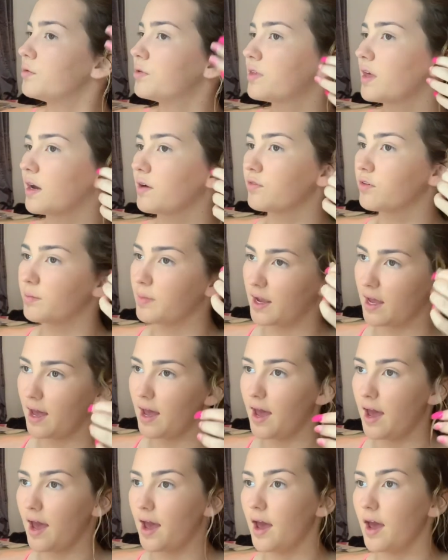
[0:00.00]
thing for my
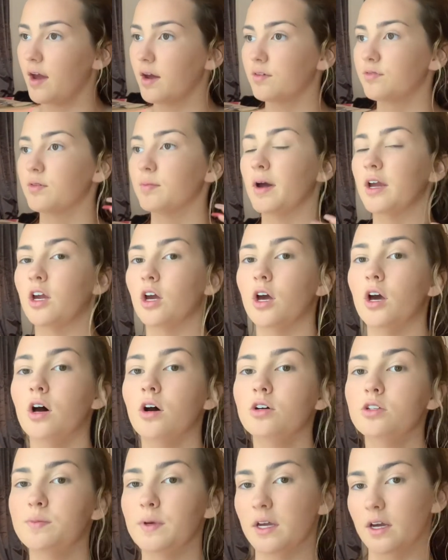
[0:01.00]
hair, for my
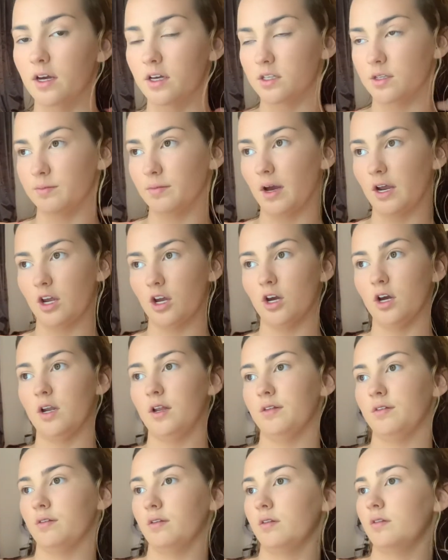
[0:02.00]
curls, because my
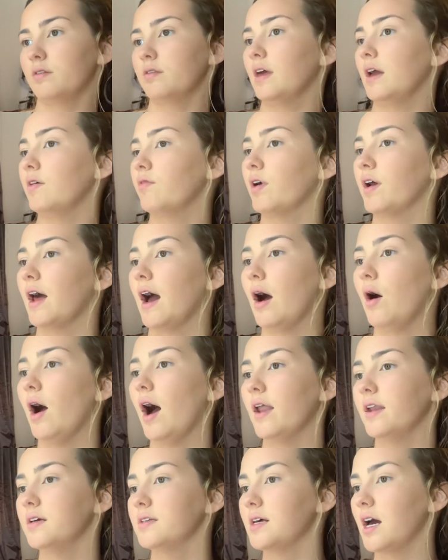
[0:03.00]
curling thing ran out,
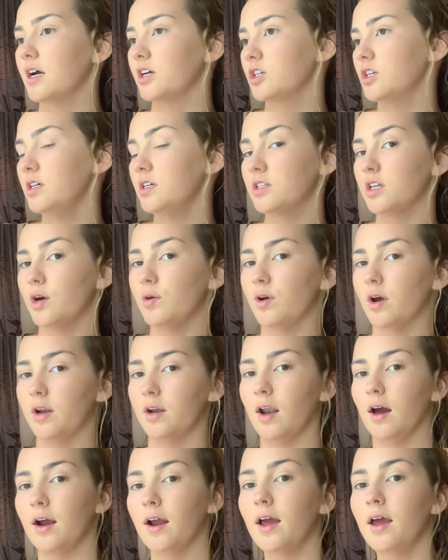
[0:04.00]
and it's actually so good.
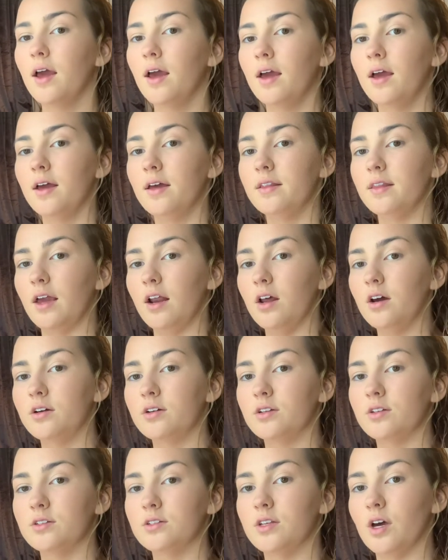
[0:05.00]
Like, they look
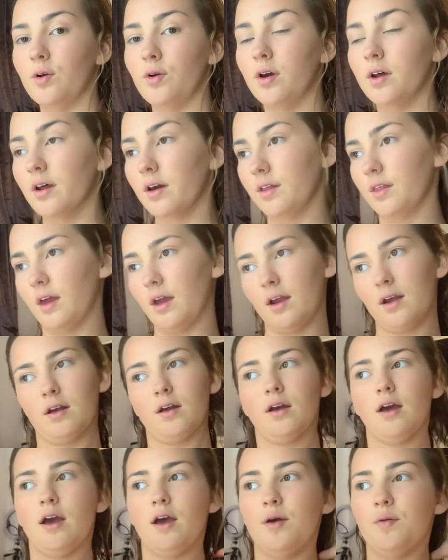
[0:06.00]
so good, I think.
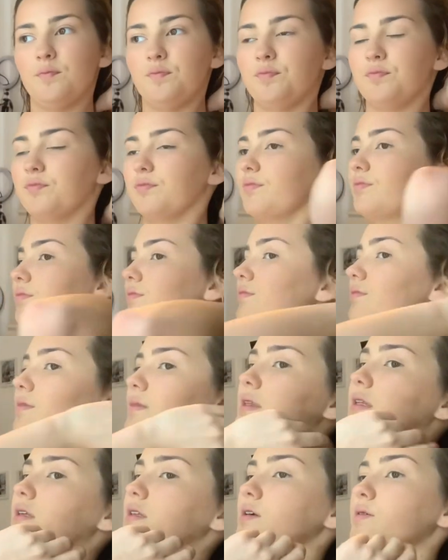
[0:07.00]

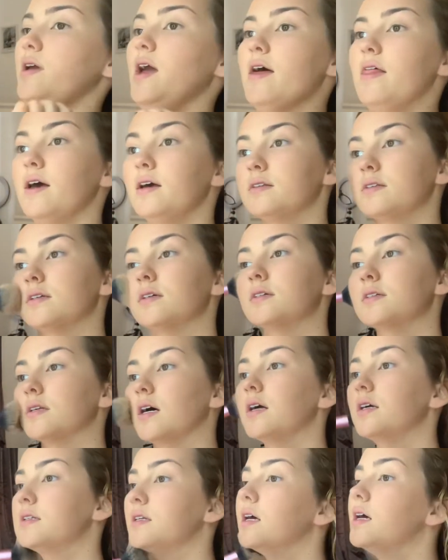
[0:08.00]
So yeah, that's
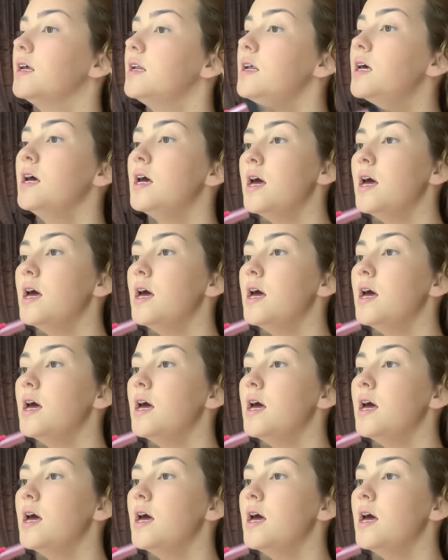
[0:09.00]
exciting.